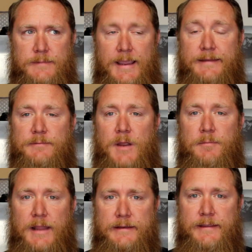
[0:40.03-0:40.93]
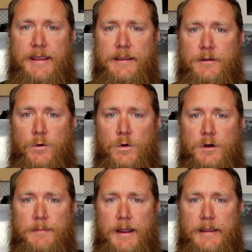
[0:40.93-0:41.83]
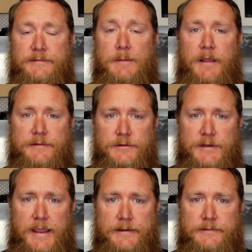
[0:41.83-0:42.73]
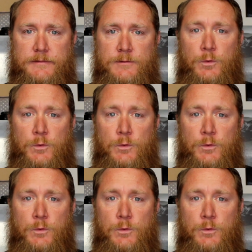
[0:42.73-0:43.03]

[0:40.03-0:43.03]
hit my black tank or my stabilizer jacks